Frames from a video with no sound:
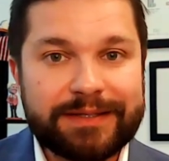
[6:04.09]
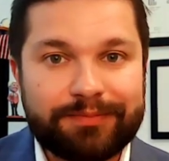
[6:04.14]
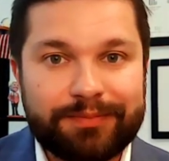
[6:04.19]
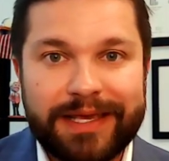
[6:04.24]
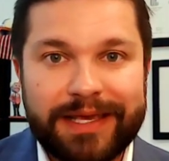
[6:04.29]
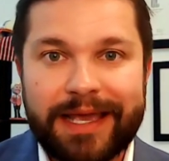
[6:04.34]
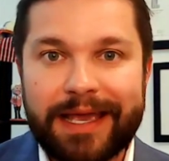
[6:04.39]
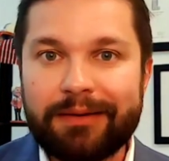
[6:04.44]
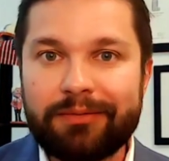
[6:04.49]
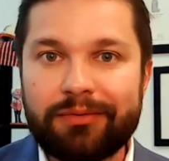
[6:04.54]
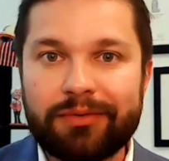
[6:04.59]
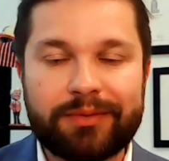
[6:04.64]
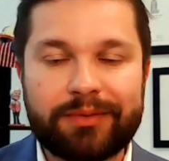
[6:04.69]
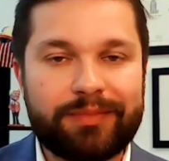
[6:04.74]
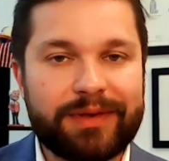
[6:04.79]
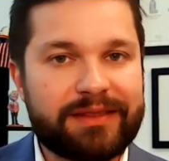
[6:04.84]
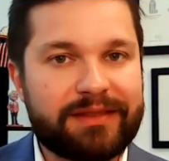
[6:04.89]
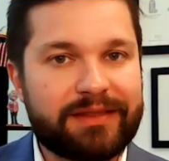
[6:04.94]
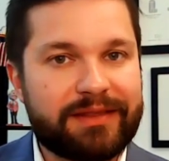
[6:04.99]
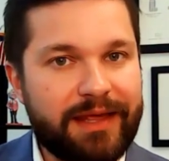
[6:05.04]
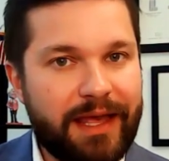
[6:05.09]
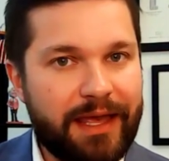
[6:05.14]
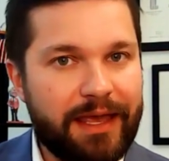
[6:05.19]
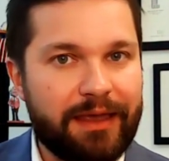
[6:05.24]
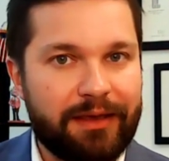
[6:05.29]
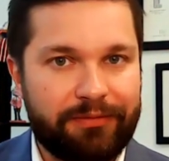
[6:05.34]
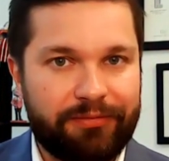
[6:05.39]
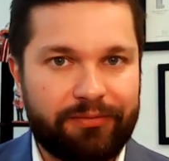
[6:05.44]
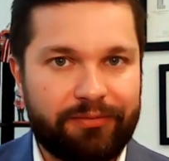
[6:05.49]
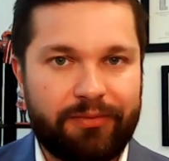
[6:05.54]
to be able to be
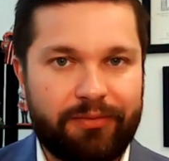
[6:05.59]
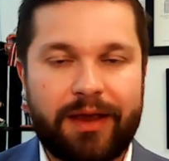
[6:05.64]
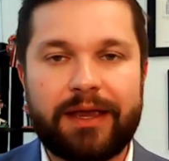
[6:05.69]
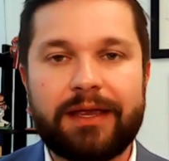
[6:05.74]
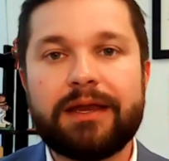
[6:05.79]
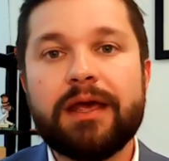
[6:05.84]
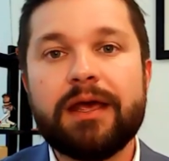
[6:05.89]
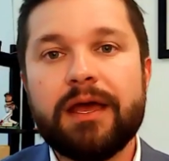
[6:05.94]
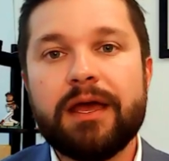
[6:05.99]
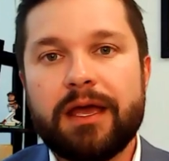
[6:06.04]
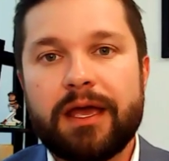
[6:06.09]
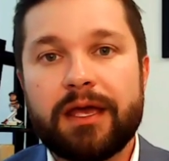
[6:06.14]
safe, right?